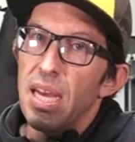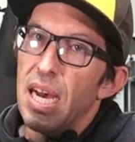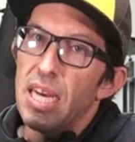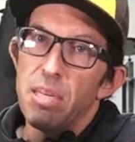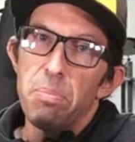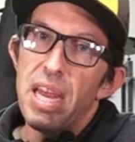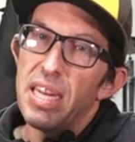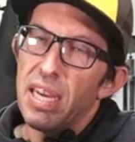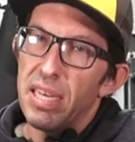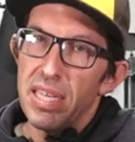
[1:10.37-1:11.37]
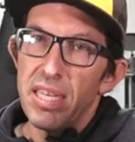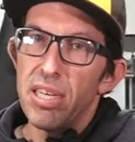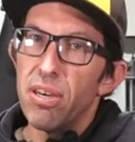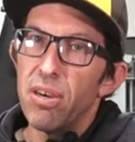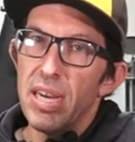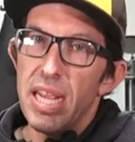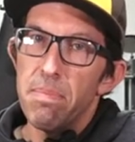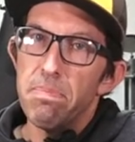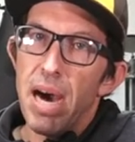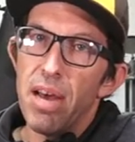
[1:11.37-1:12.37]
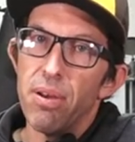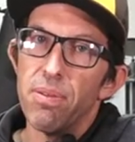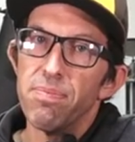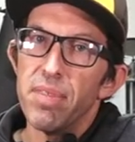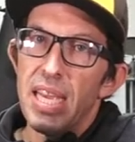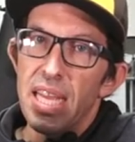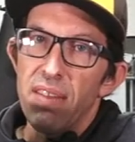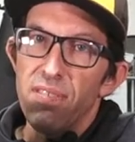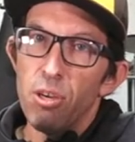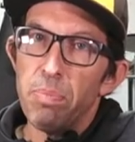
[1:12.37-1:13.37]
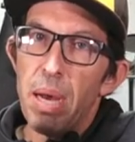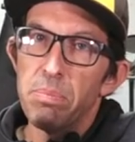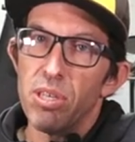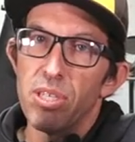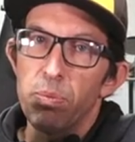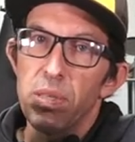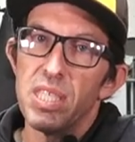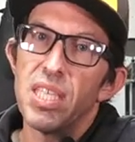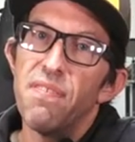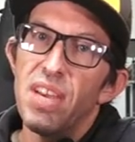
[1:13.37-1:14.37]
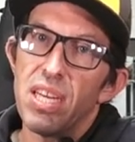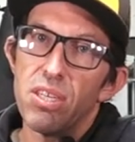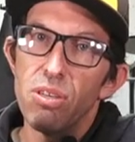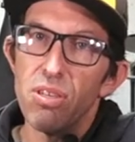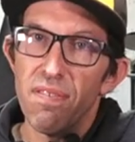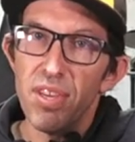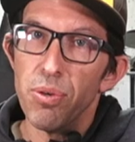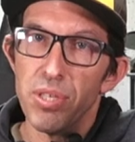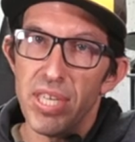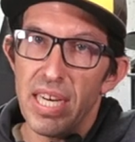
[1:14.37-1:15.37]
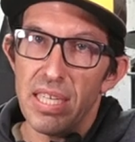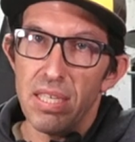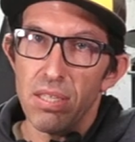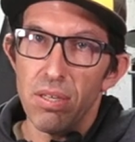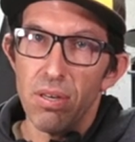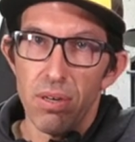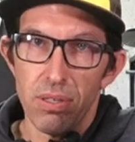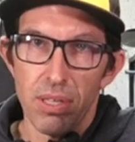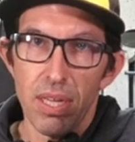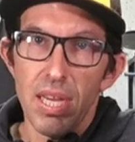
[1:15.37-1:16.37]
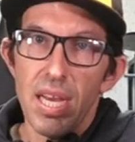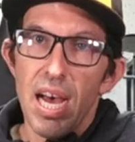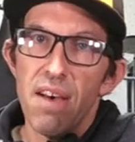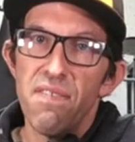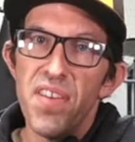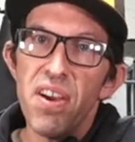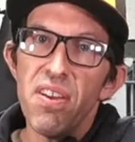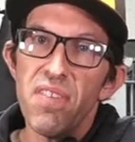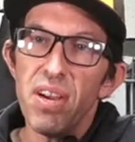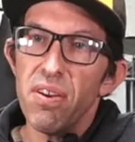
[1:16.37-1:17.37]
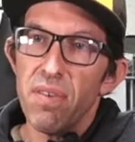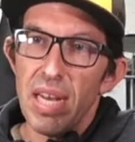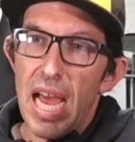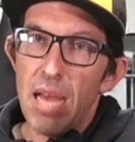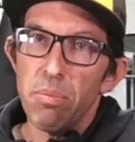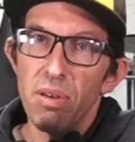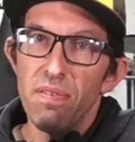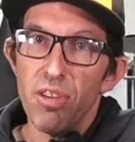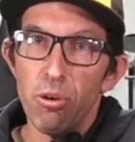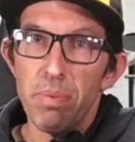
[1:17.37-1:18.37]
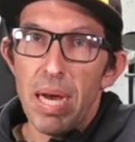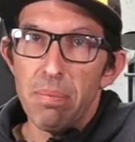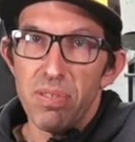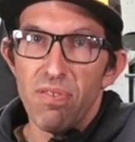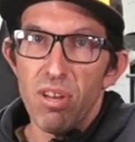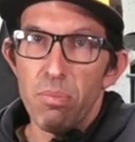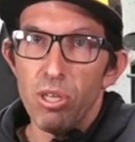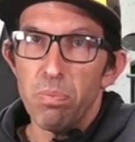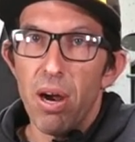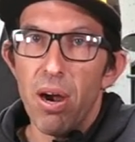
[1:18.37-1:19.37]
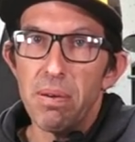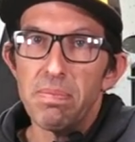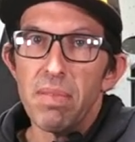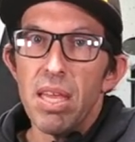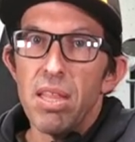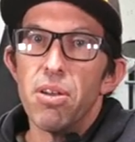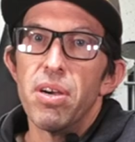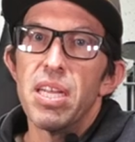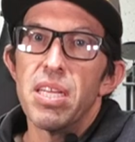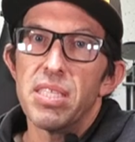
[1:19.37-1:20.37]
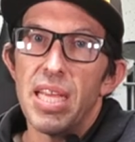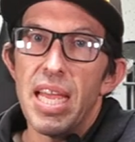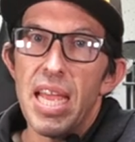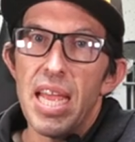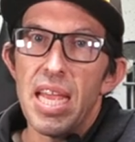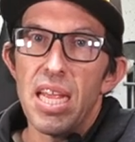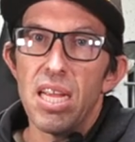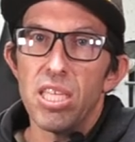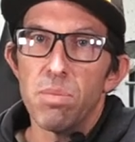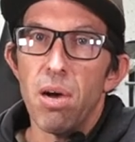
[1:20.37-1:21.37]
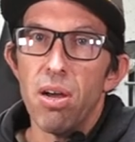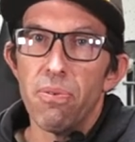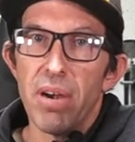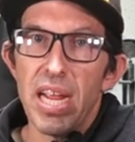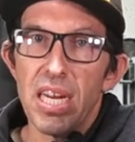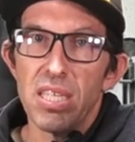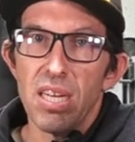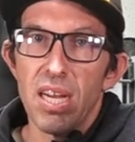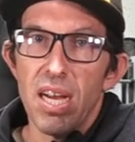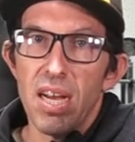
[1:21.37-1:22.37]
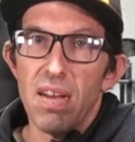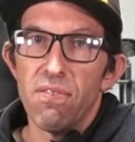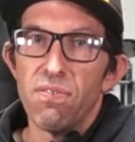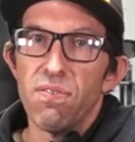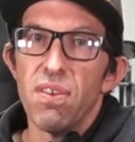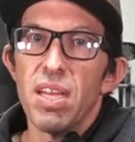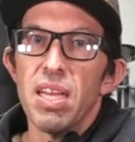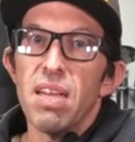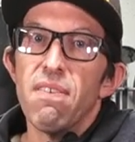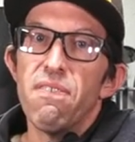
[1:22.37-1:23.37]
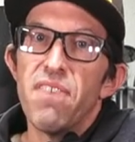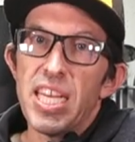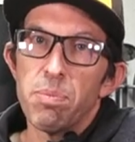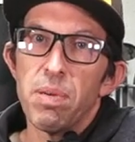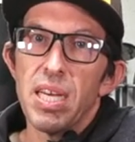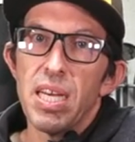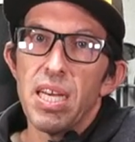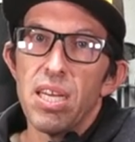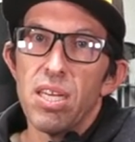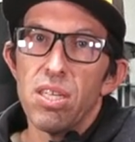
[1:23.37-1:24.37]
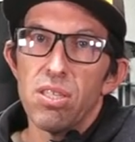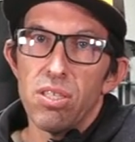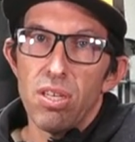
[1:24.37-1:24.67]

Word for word: uh, depending on the year and model. And the fuel pumps are specific to the fuel injected scooters. Uh, very, very reliable fuel pumps for the most part. There is a small range of Vespa